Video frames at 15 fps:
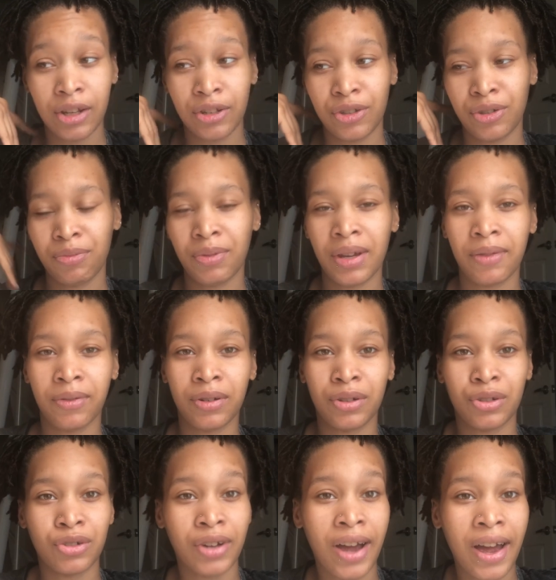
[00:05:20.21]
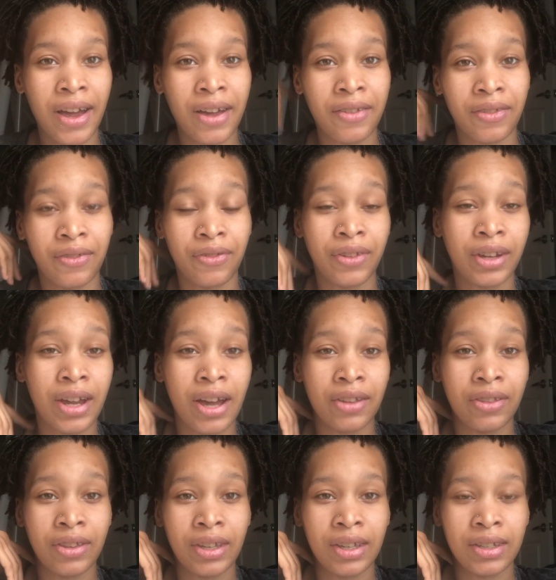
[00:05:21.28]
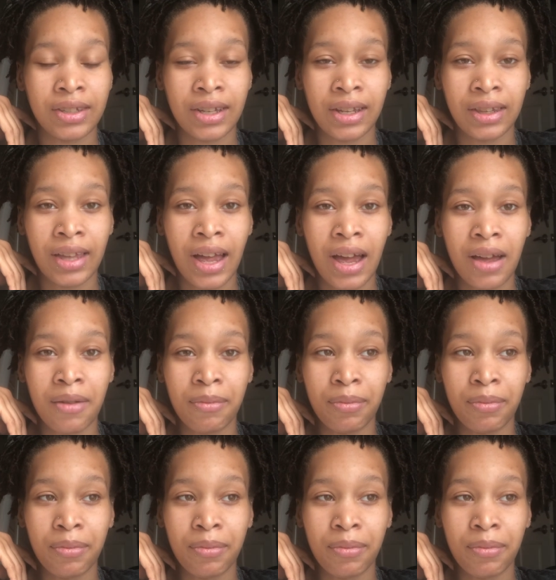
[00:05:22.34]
to be able to drive and figure out things like that.